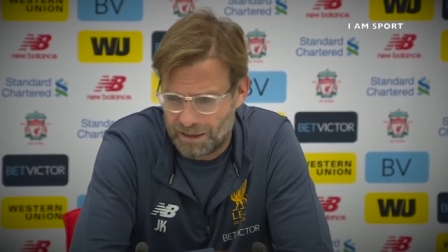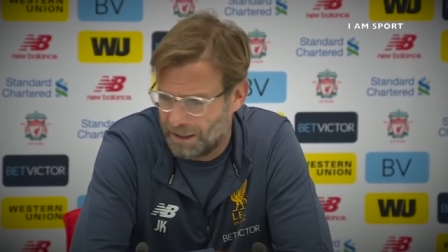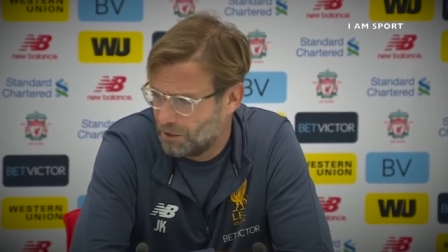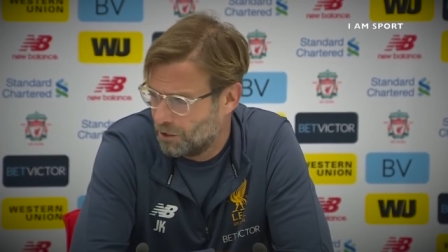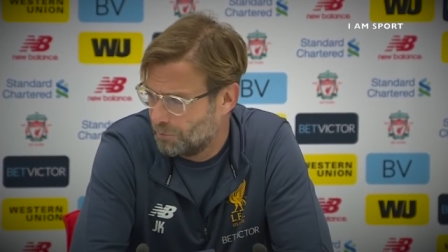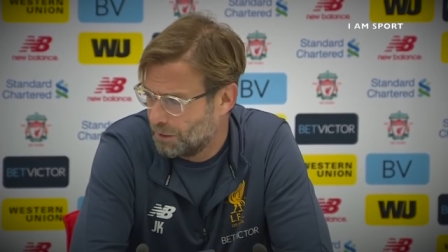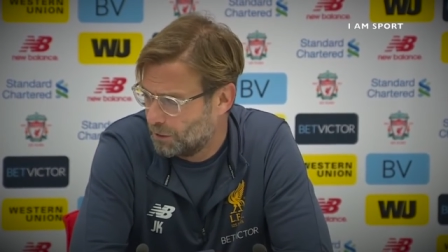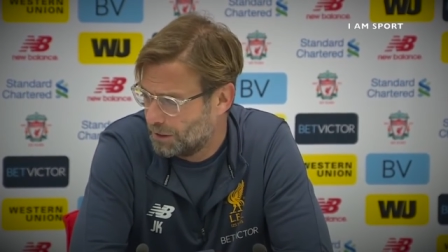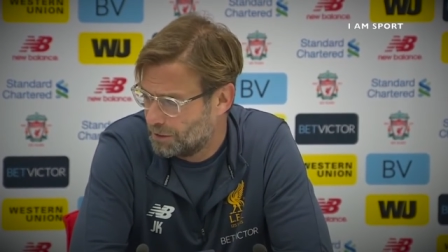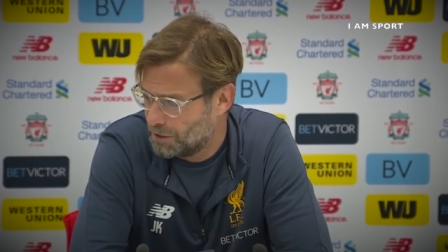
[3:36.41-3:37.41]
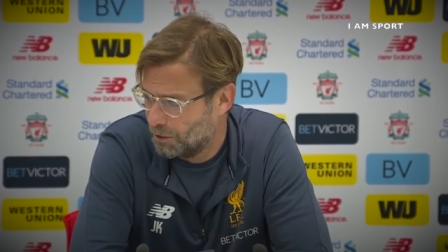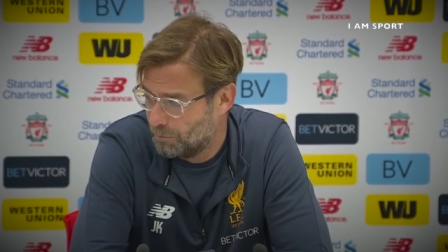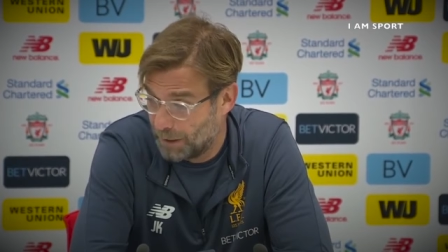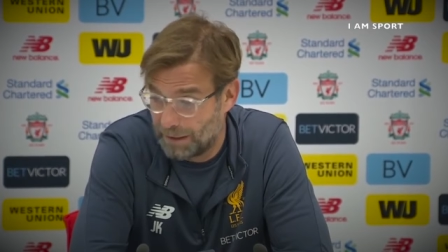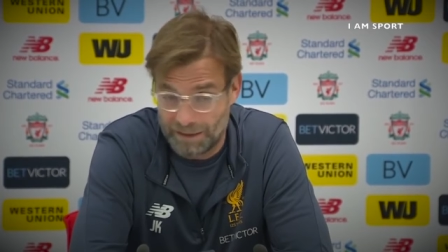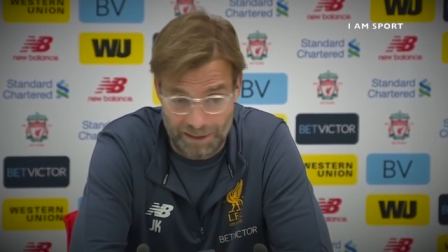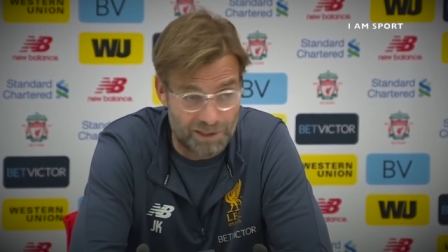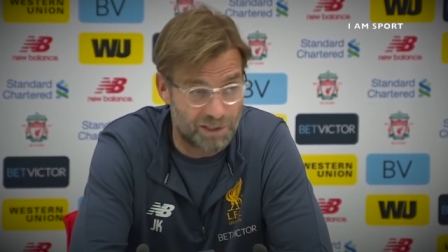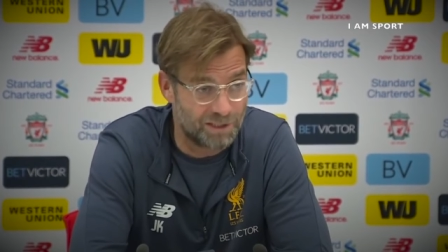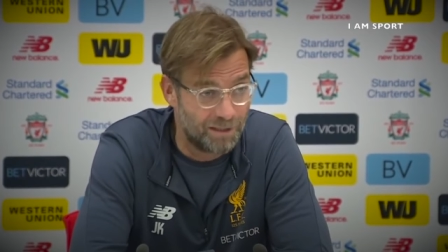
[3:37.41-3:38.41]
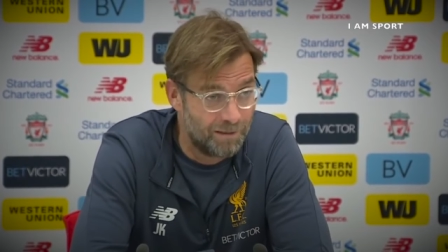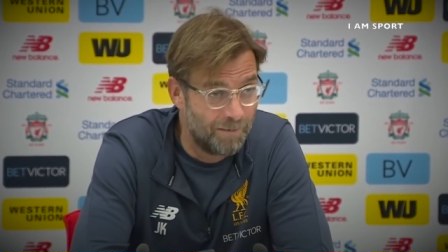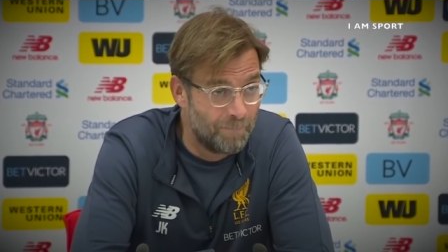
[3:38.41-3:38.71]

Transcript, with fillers: didn't think a lot about it so but it's